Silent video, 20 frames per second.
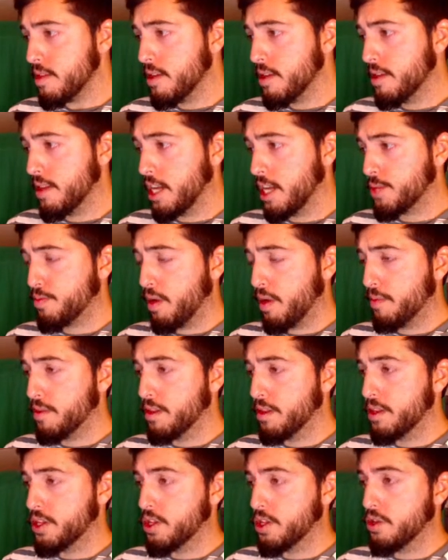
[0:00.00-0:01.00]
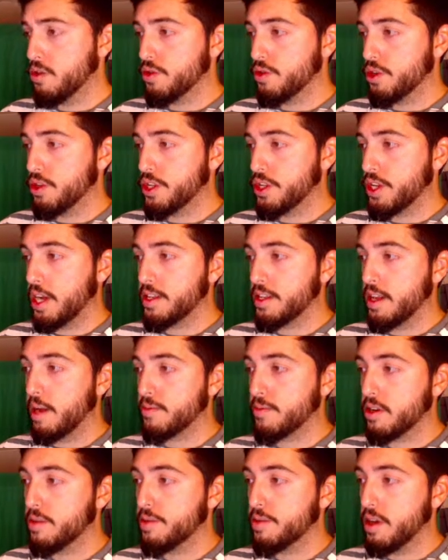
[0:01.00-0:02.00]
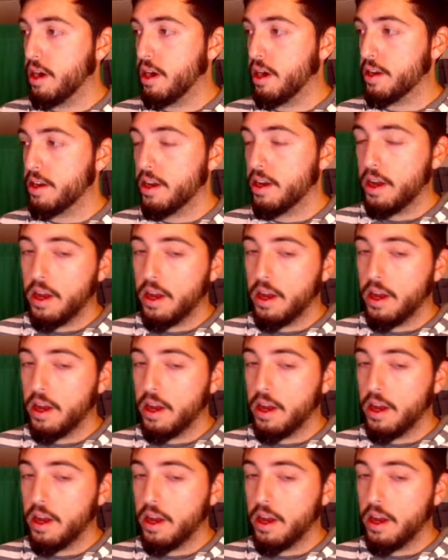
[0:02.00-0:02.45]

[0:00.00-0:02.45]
that's probably the, those are the sides that I'm going to be on.